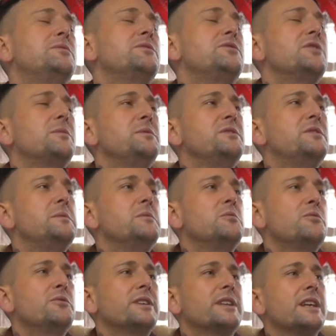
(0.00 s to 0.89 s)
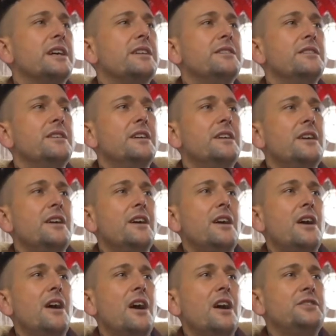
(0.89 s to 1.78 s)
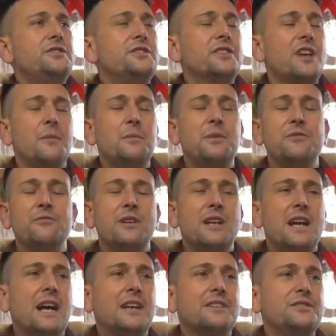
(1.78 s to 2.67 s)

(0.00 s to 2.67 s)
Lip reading: shopping To Be Worn Again? Just come in and relax,